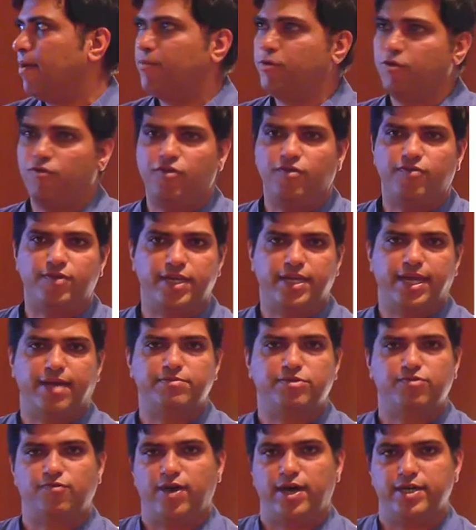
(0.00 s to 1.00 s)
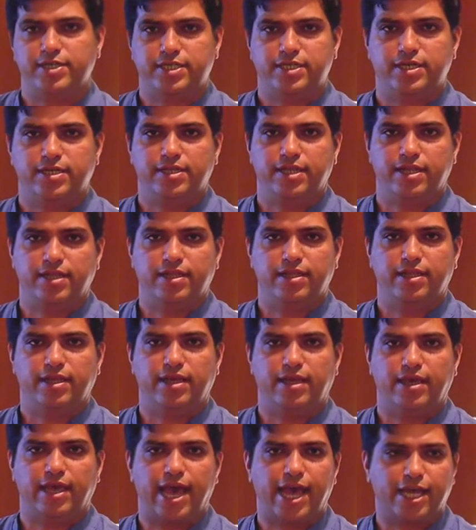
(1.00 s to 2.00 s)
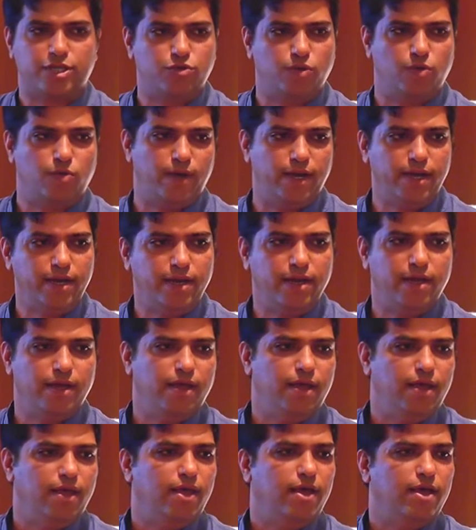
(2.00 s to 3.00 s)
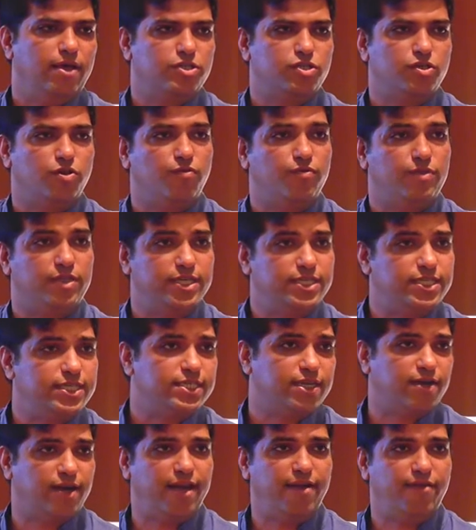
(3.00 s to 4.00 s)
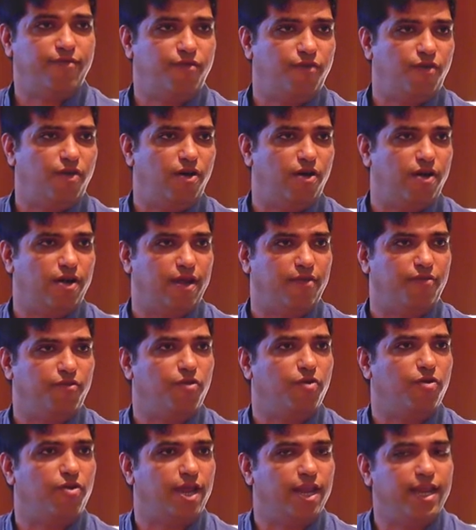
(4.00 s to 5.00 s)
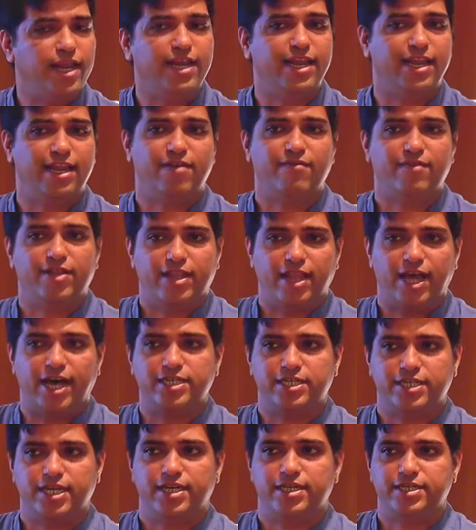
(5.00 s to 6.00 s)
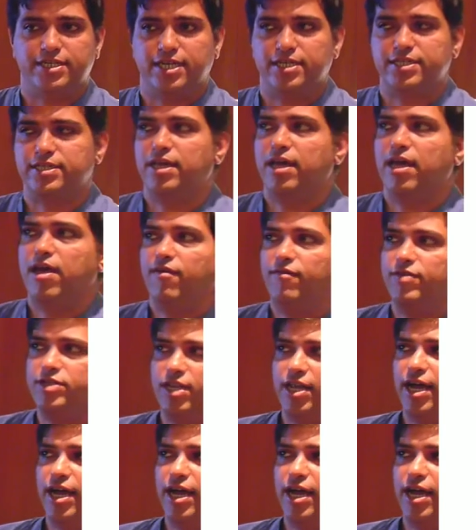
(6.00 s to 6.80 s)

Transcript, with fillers: up to 50 times faster than the actual one. So this is great for if you're really dealing with large data sets, which